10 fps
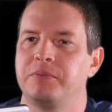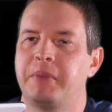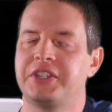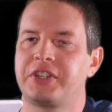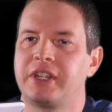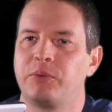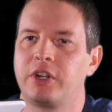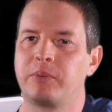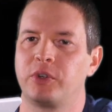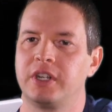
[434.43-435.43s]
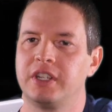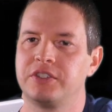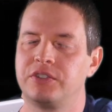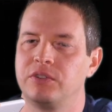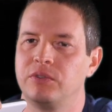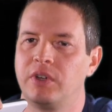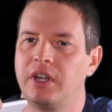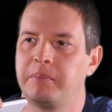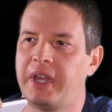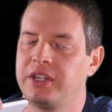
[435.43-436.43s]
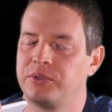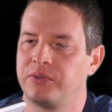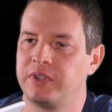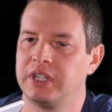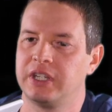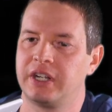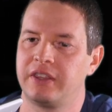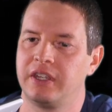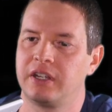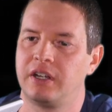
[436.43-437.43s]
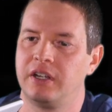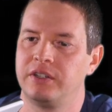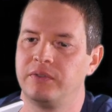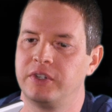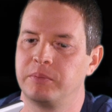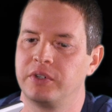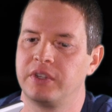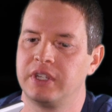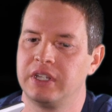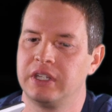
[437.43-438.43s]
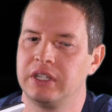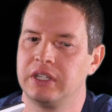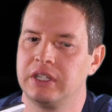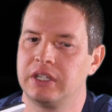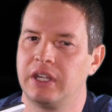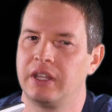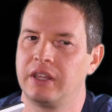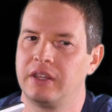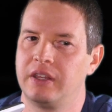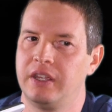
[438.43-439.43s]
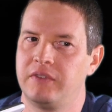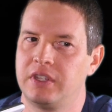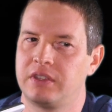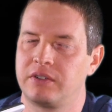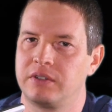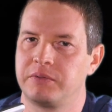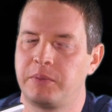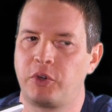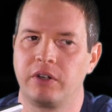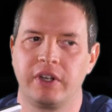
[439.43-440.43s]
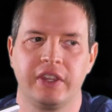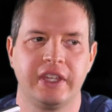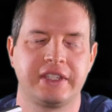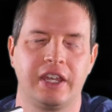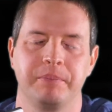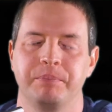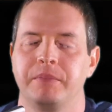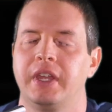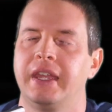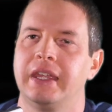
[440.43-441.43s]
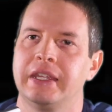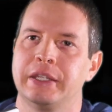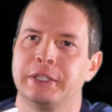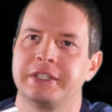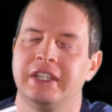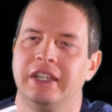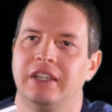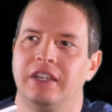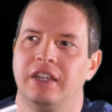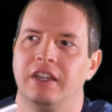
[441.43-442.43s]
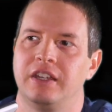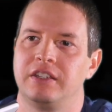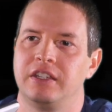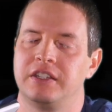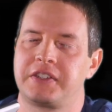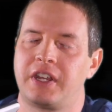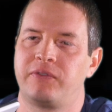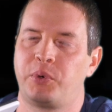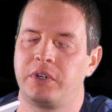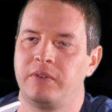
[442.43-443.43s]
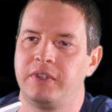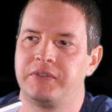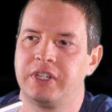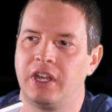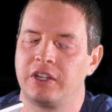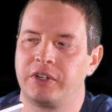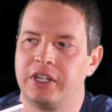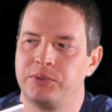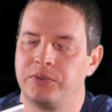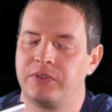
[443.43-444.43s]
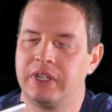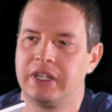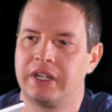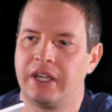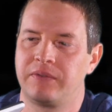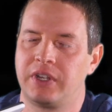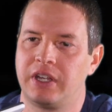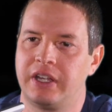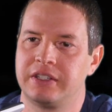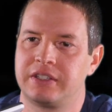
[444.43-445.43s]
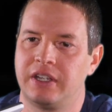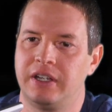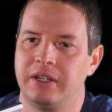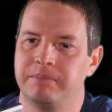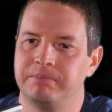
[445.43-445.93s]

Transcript: Basically what I'm running into, my annual fee hit, I think, on November the 11th or somewhere around that time, and it's got a $450 annual fee, and I've got, you